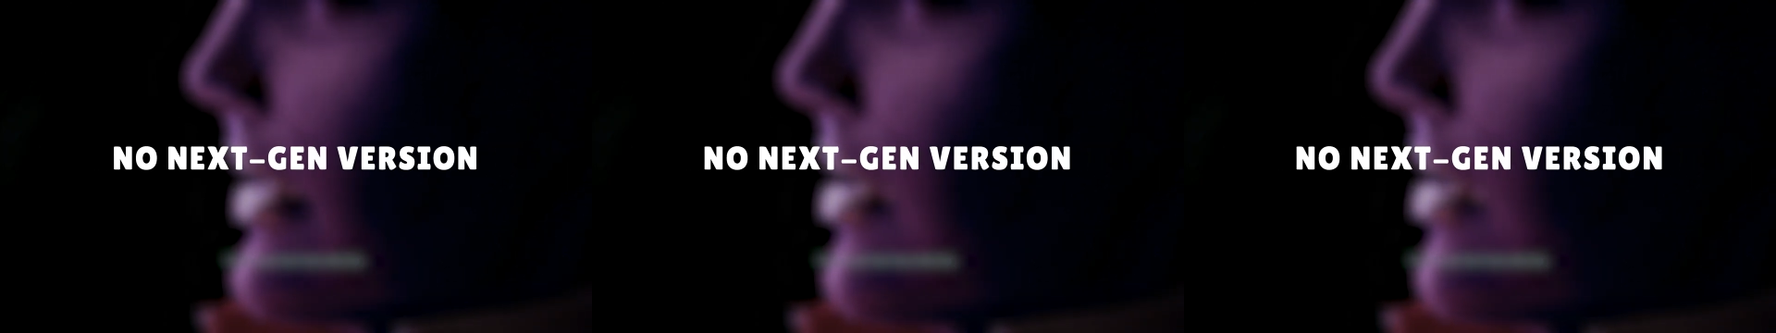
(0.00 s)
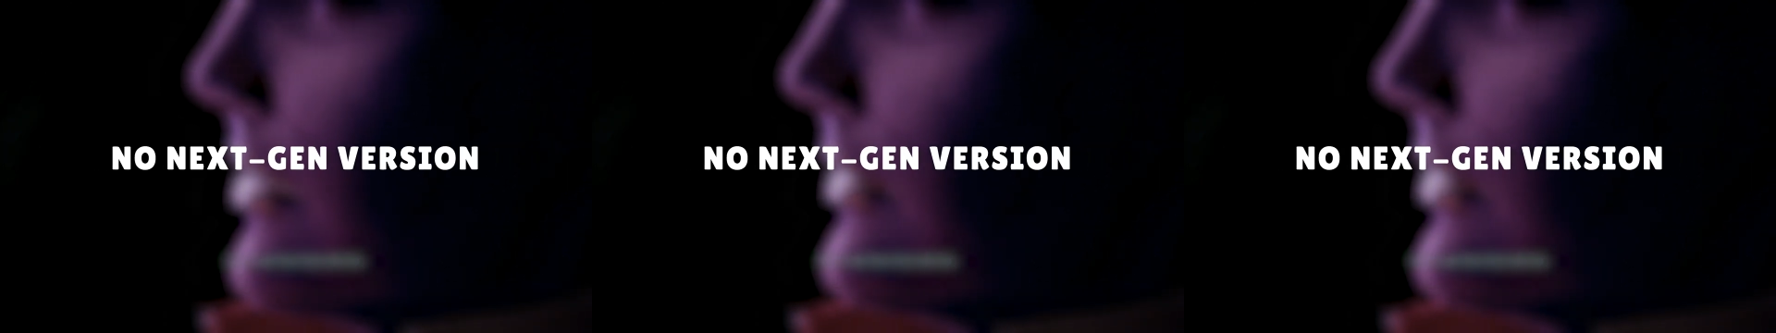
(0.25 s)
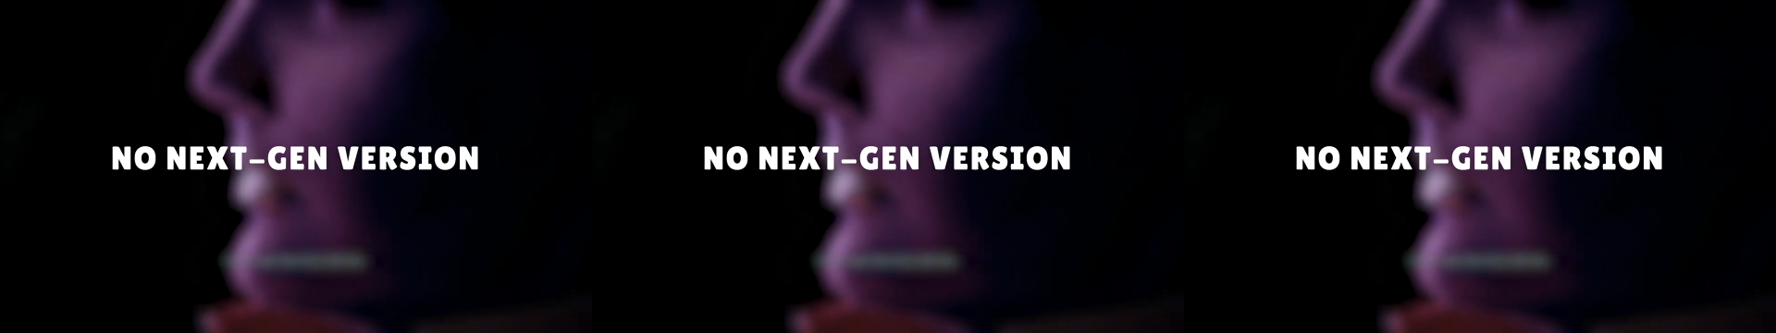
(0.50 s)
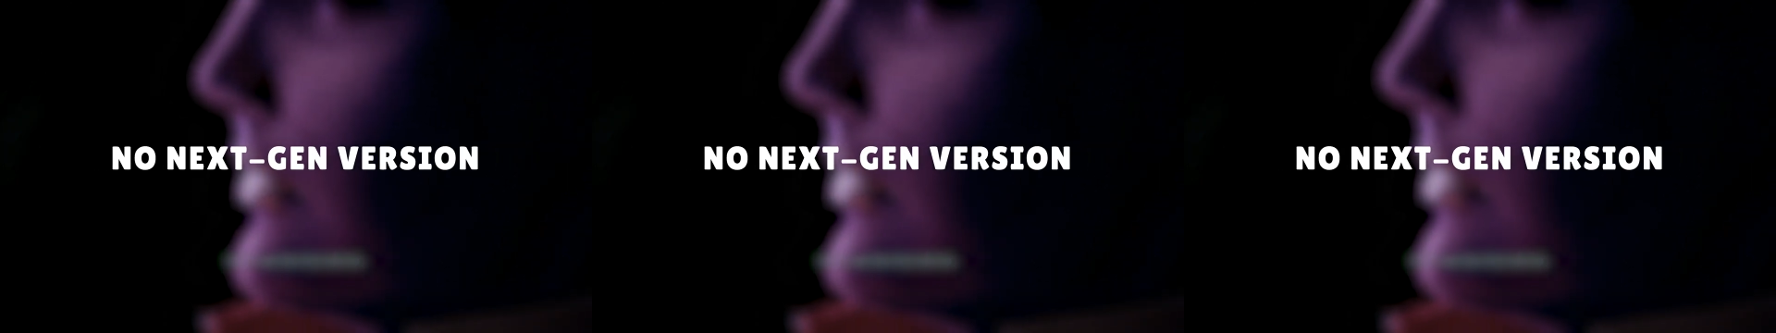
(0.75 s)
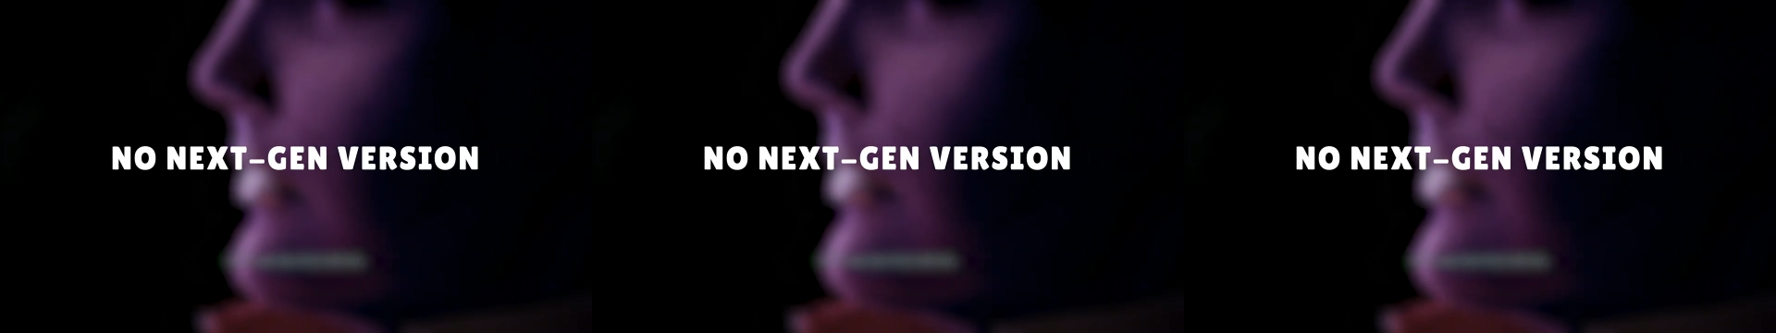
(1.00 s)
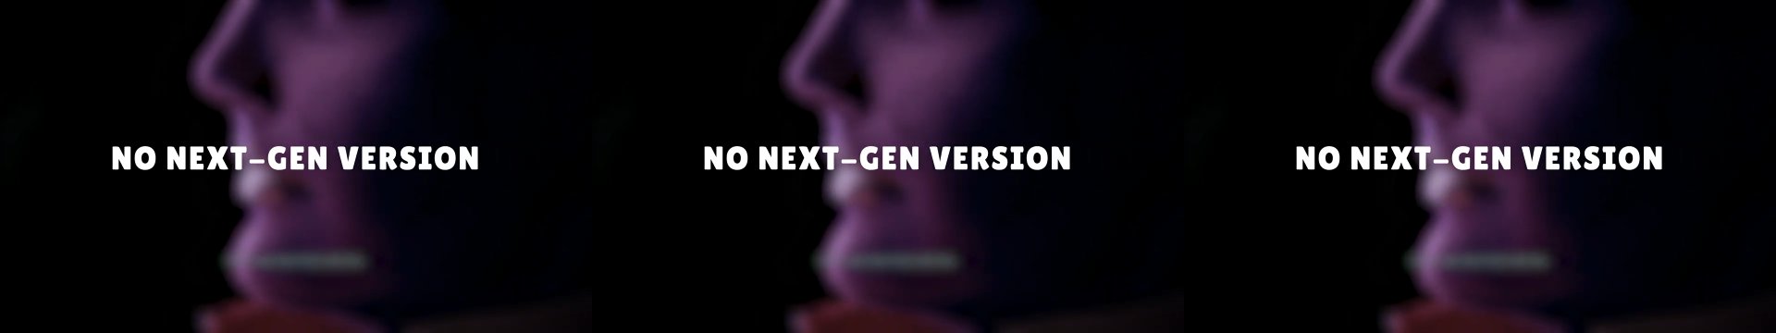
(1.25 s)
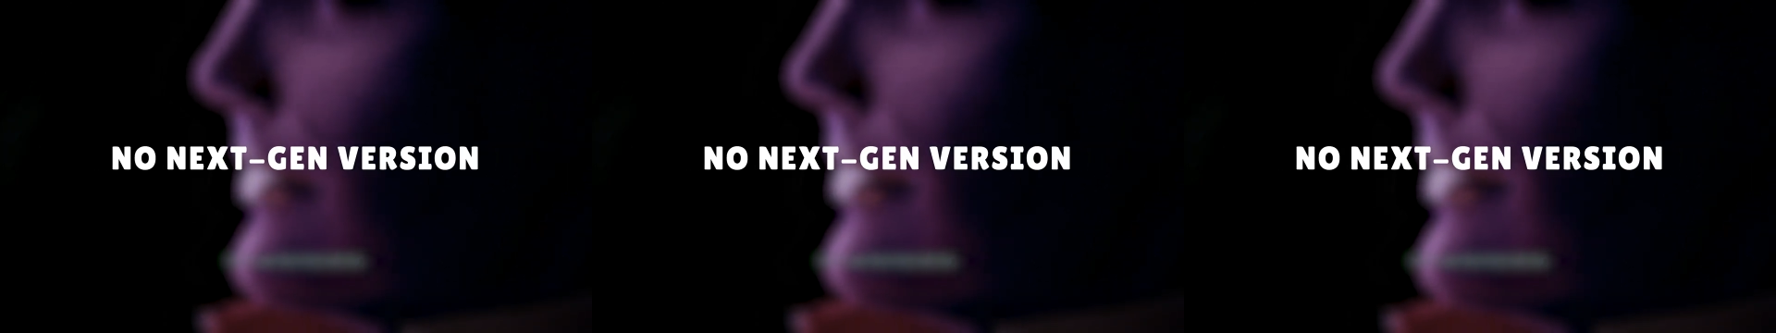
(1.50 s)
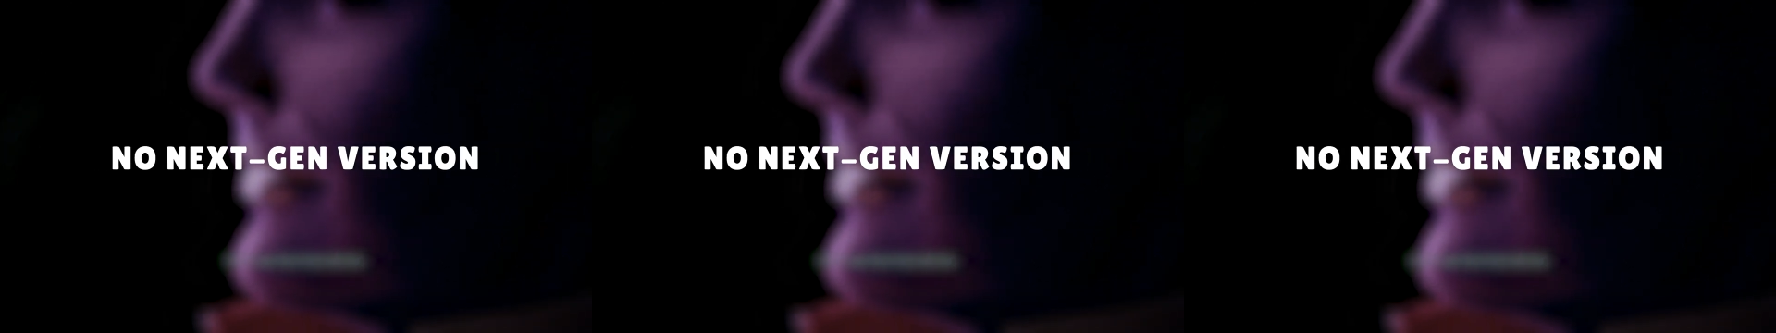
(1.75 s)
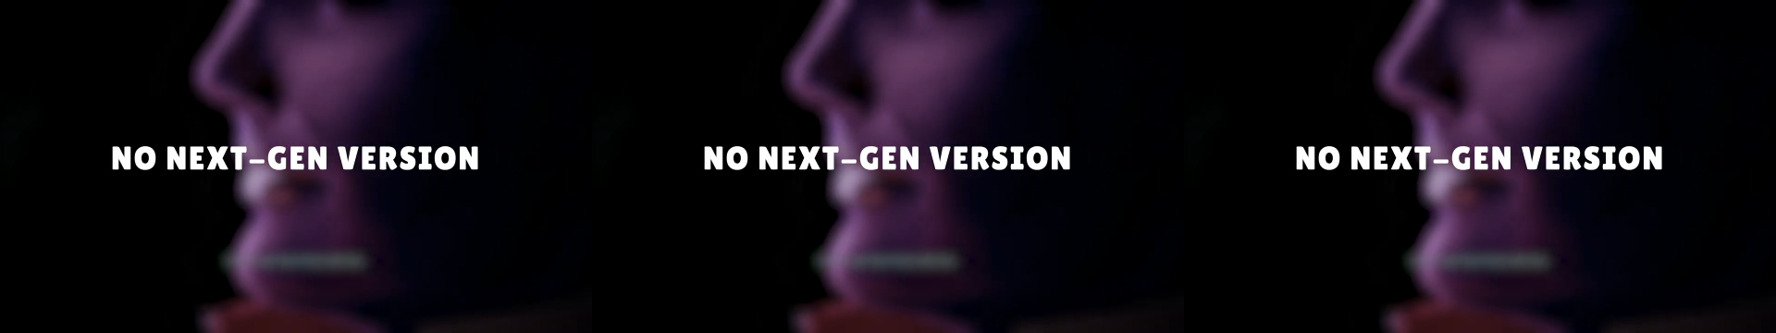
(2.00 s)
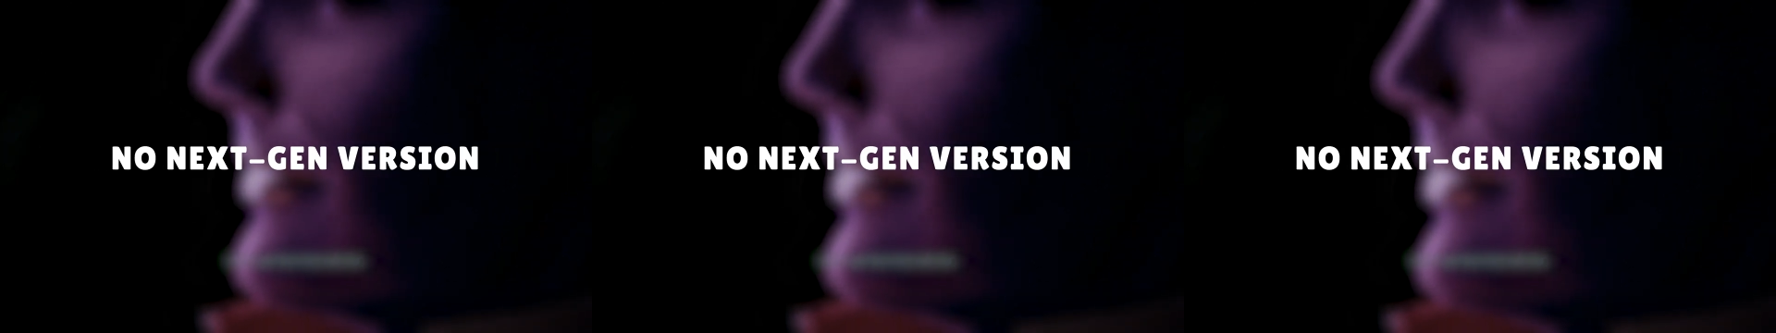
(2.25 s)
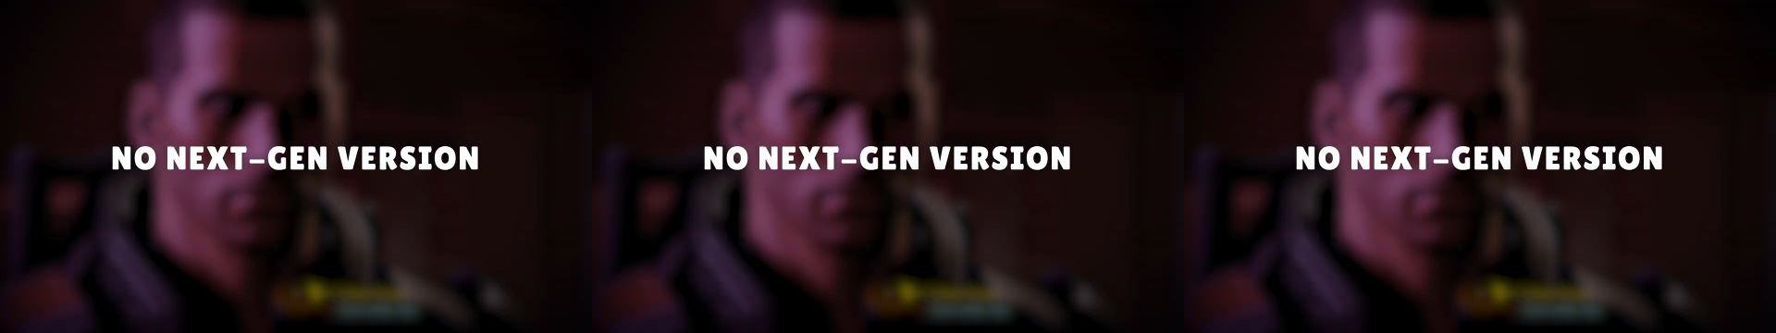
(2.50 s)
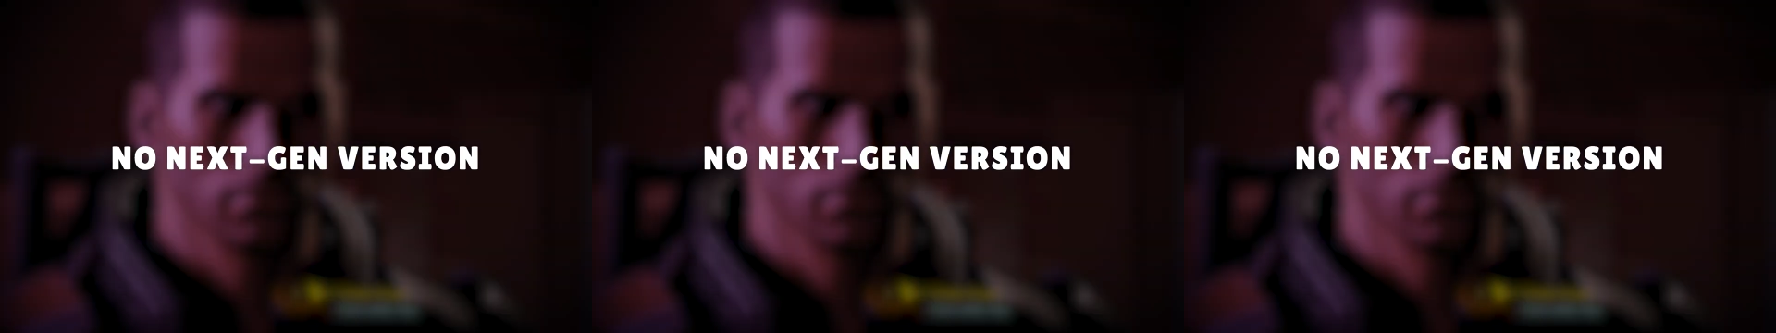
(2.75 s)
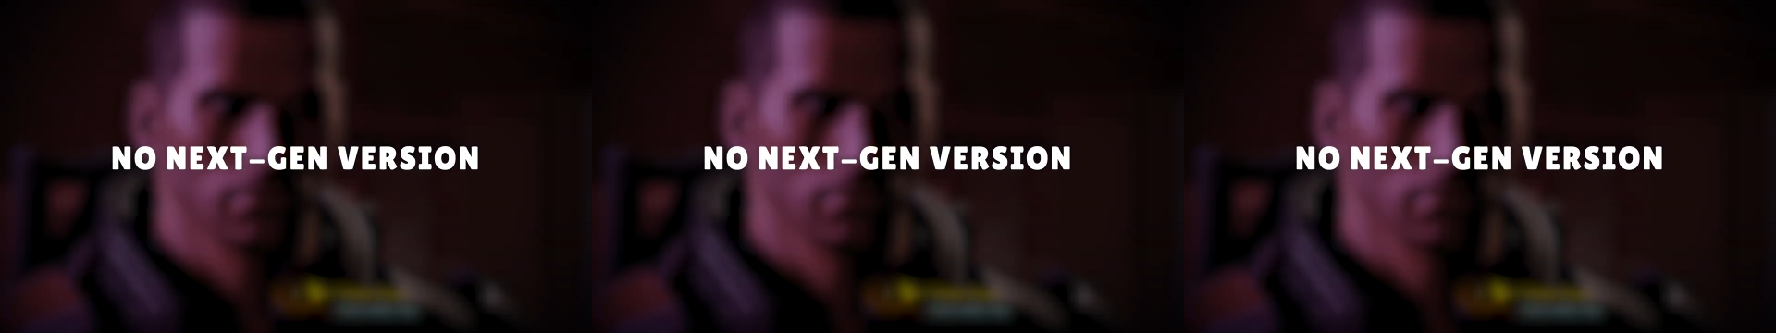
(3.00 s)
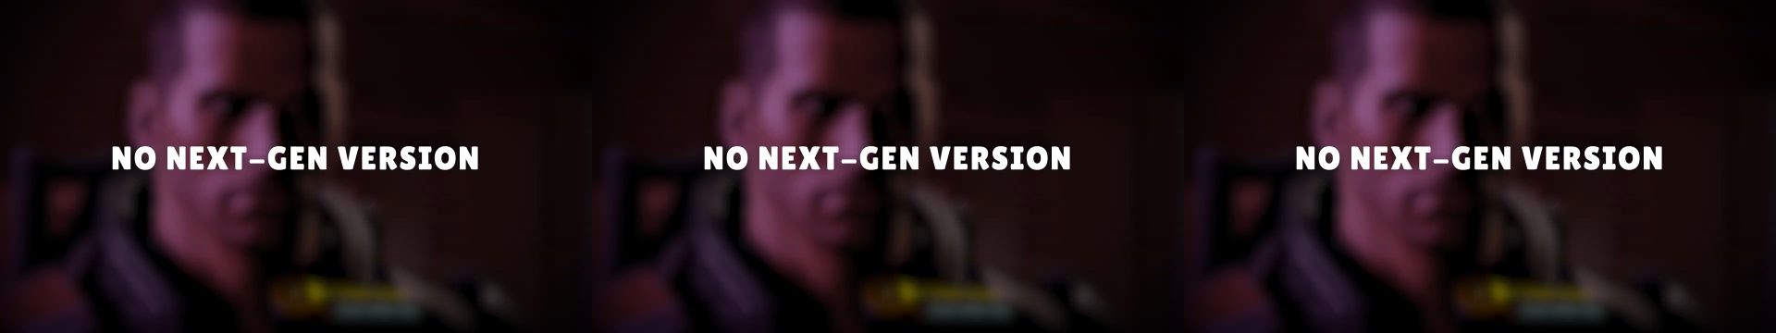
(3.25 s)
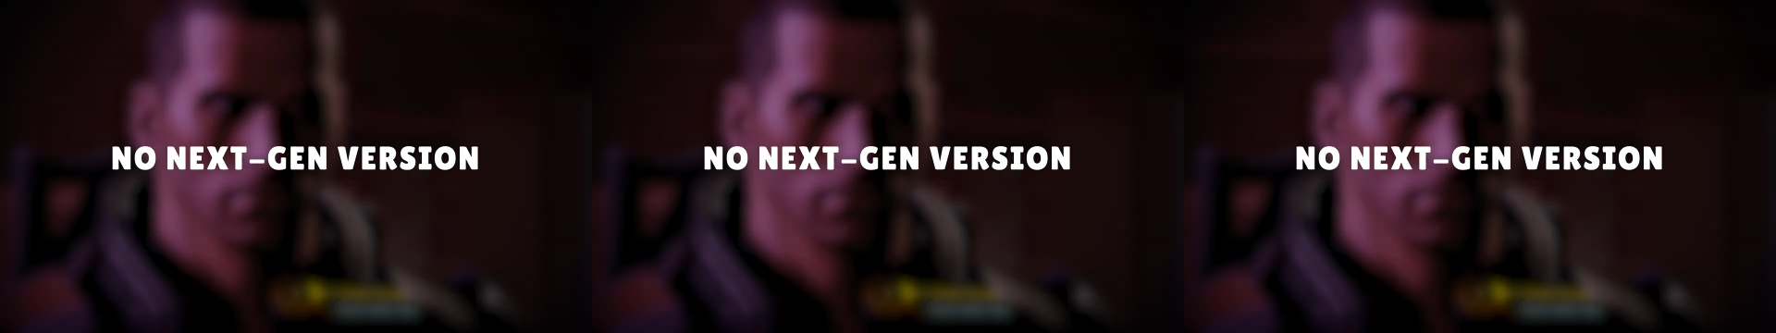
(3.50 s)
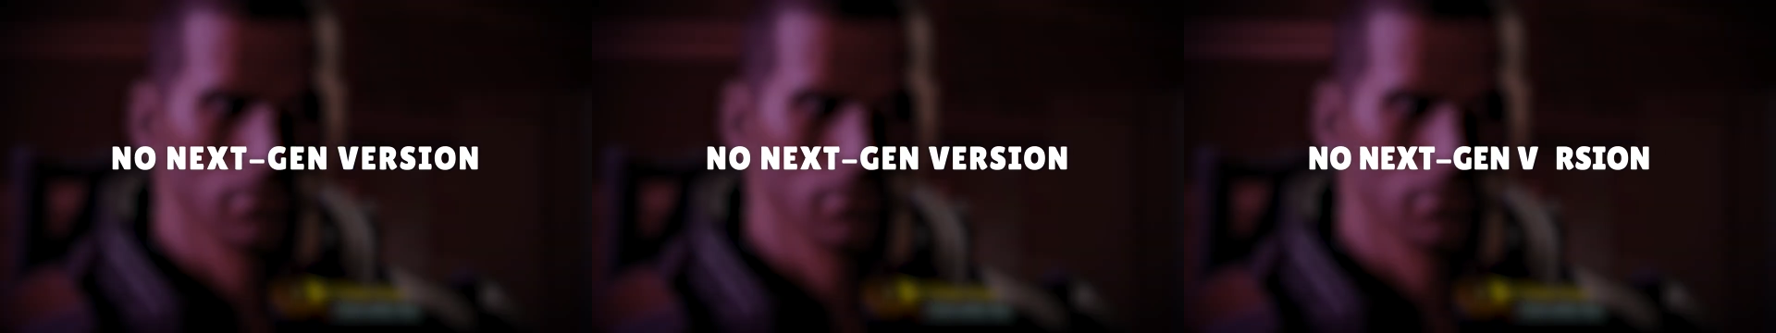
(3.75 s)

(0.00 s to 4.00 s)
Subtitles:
(no speaker visible)